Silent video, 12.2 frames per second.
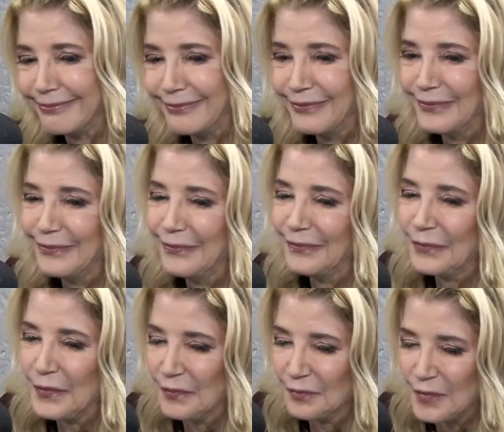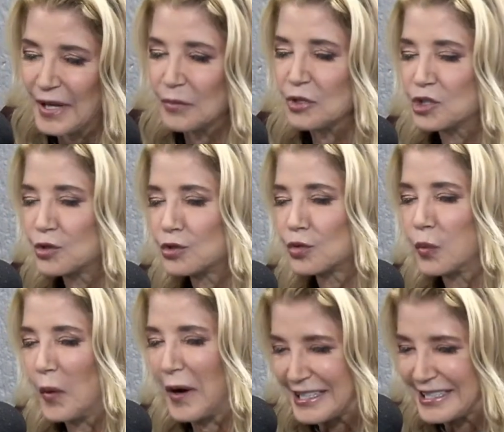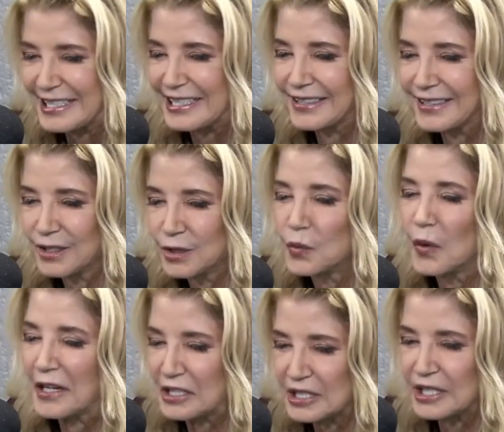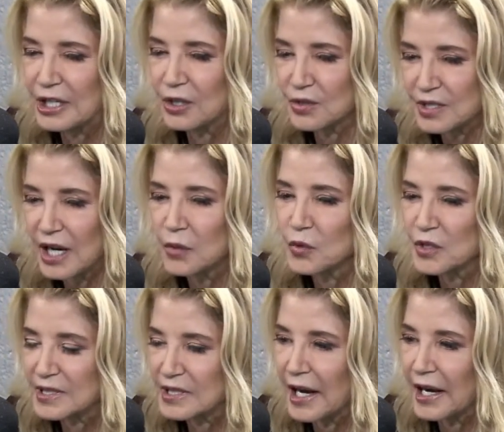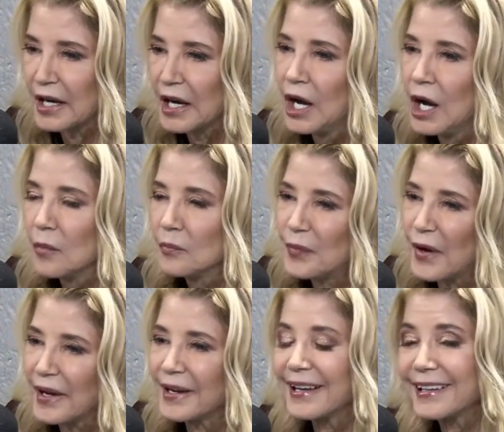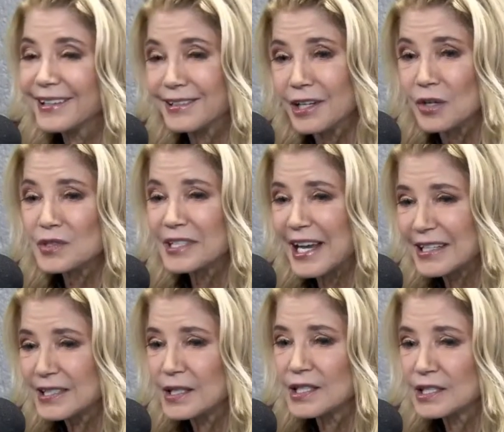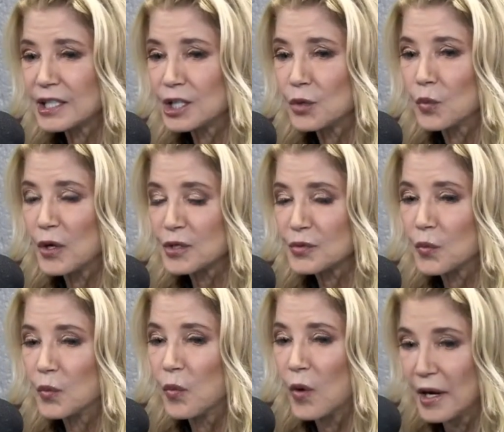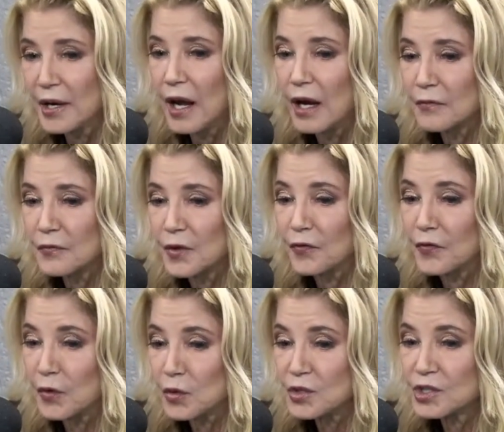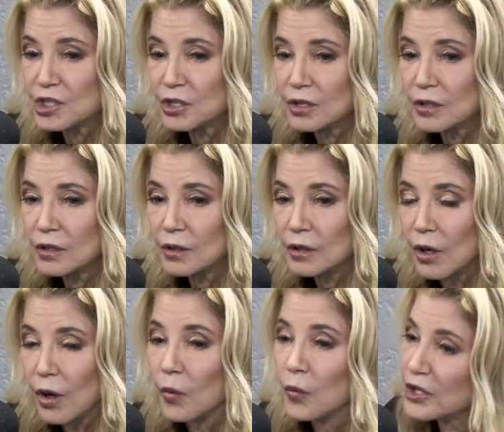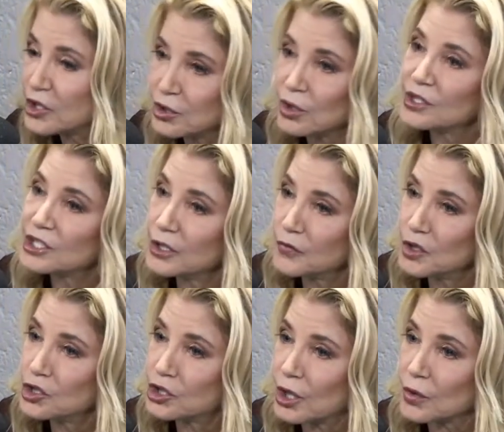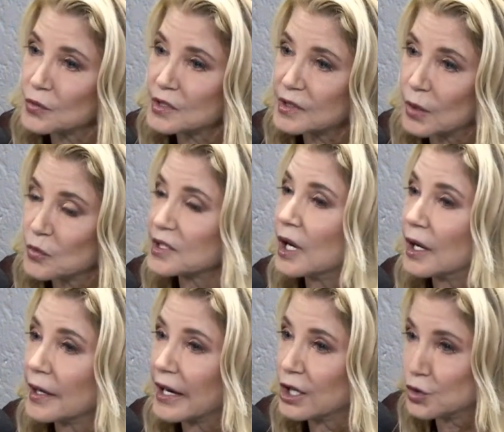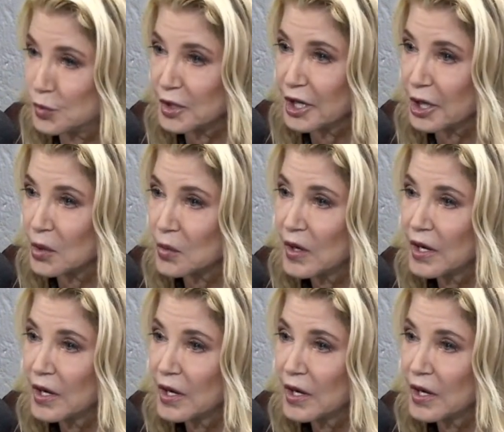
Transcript: maybe 20 years, I would say. But Sex and the City was one of the first original TV shows that was on HBO.